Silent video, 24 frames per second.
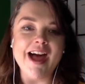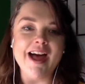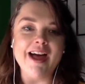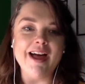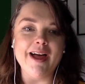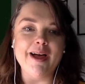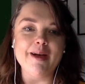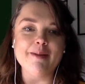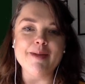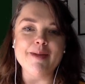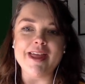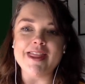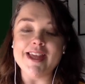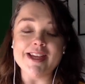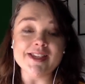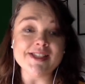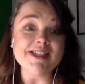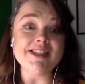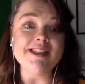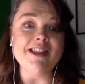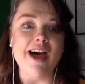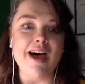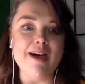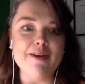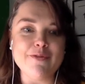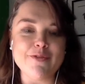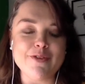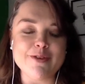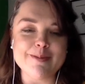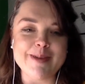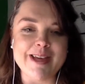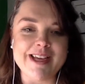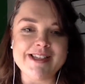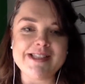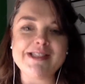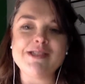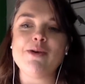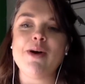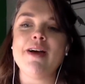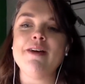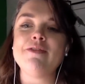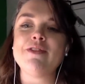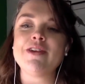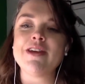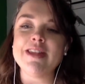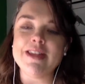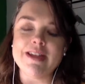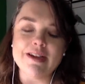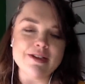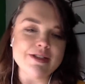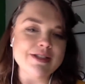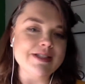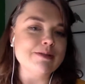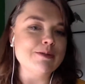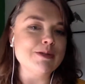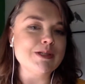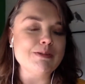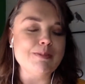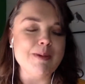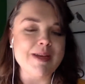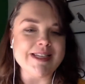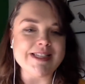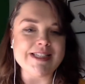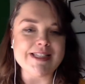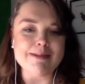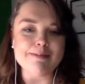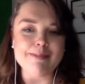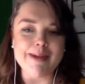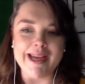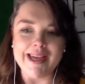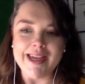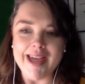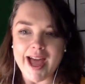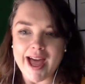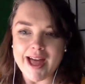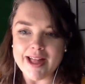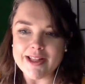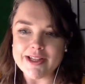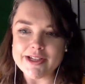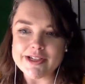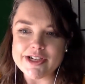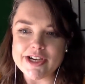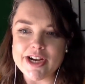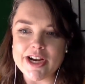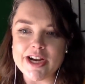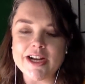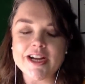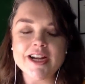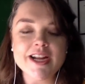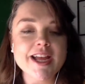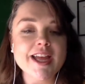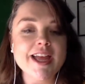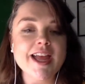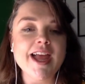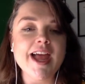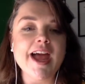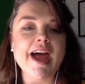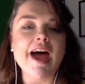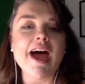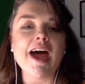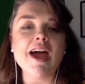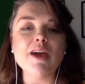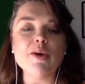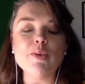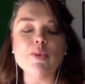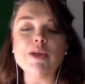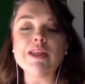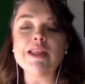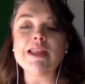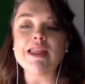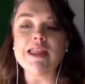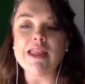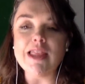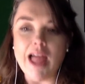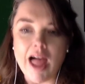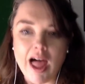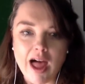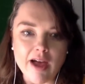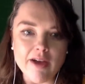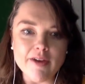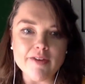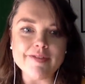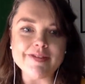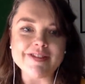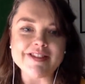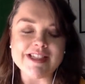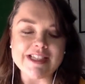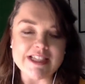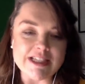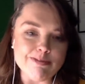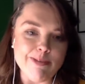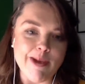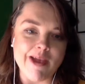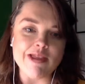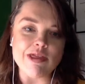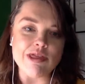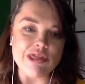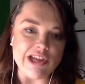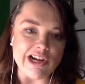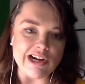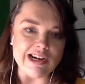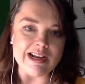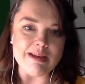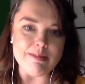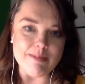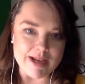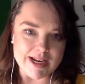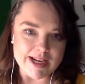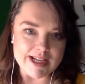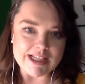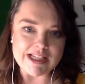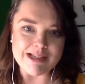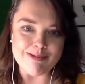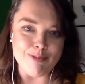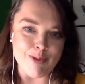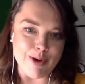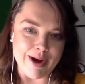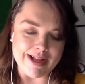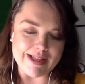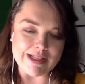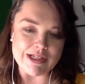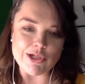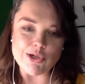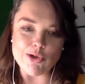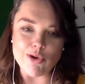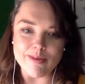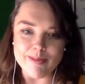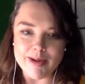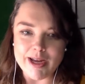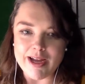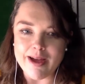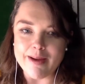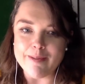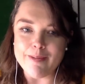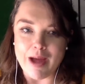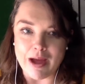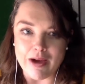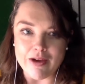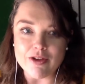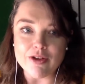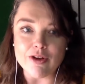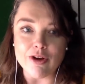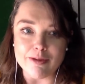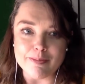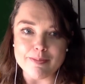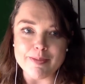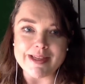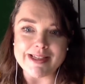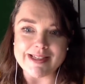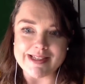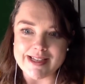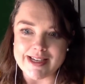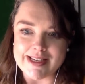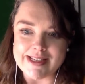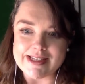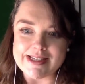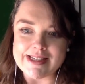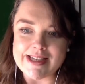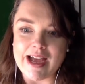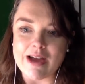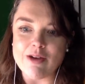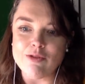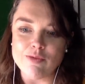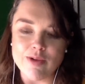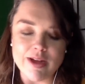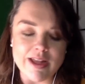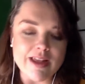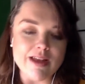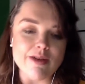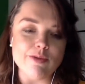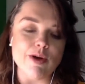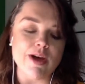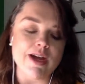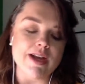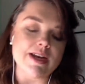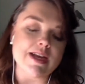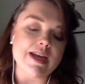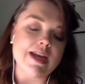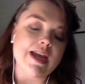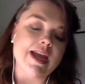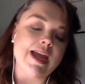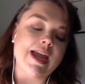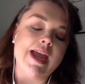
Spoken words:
And that's a lot for me. So I've cleared some space in my calendar. I would love to spend 30 minutes brainstorming about your business. I really would.